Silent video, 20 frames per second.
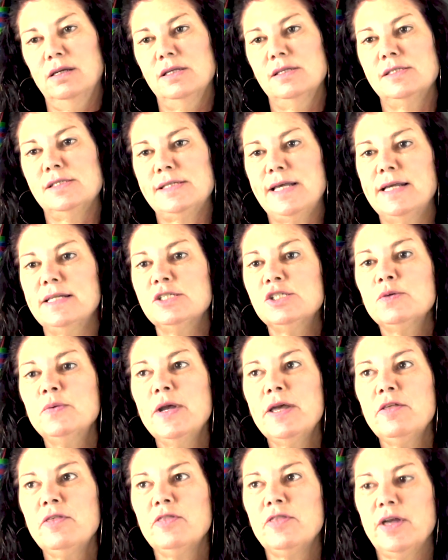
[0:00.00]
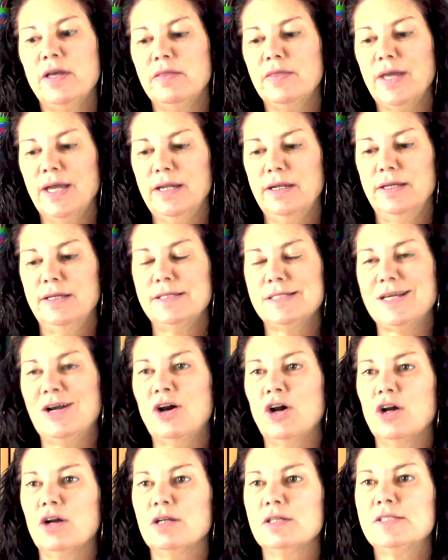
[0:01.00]
sends with, and that is
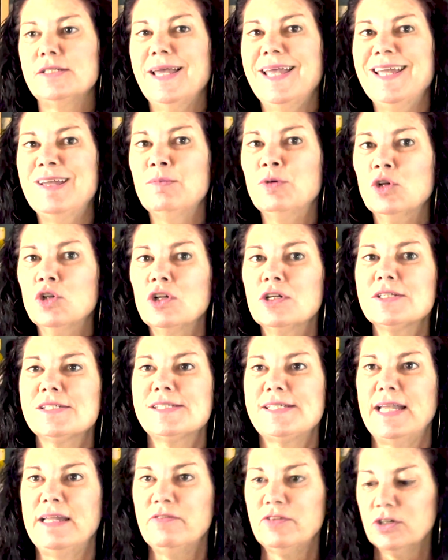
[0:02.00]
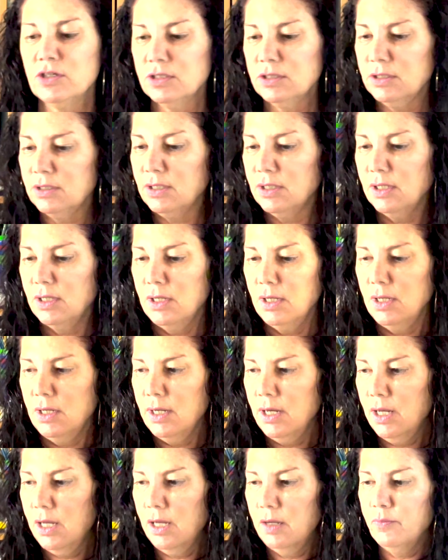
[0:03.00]
our table saver.
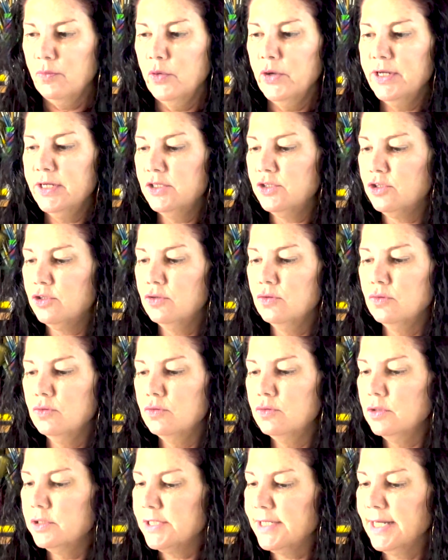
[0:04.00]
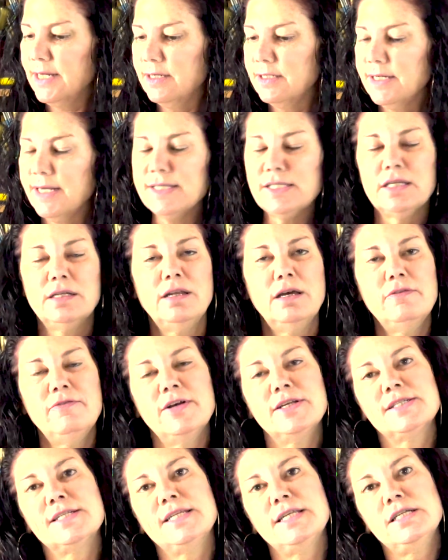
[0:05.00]
We do sanitize enough
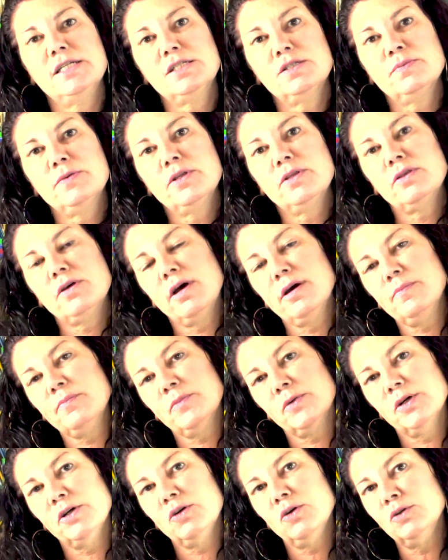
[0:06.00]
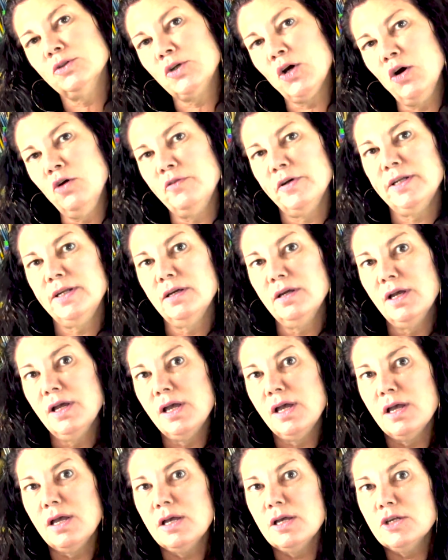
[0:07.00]
as it is with good old COVID.
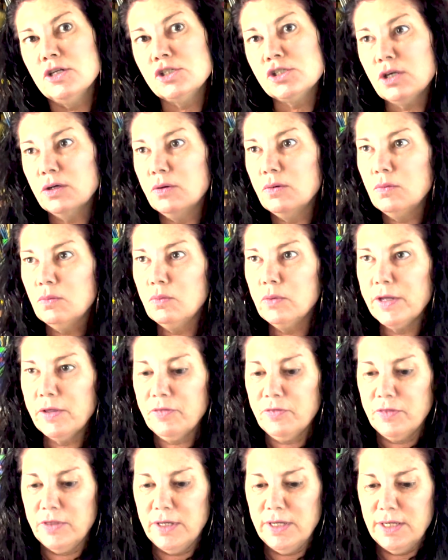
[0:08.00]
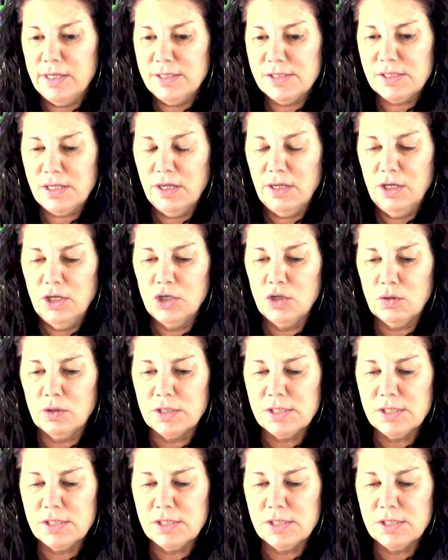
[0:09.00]
So with these, you're